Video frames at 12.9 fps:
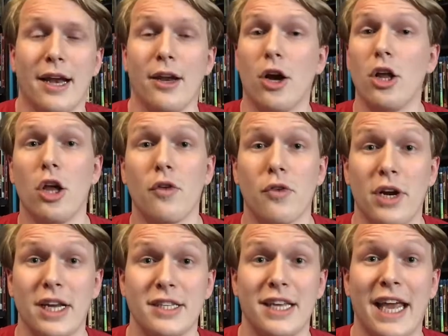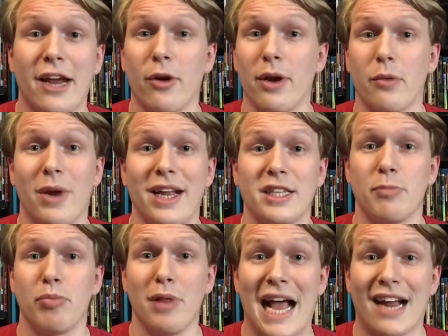And all over his gear it reads
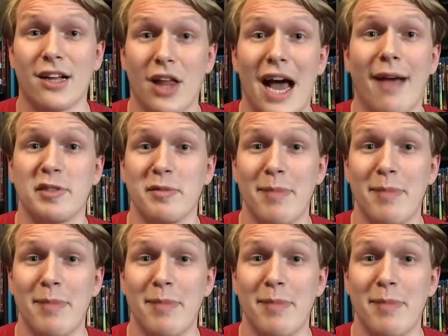Black Lives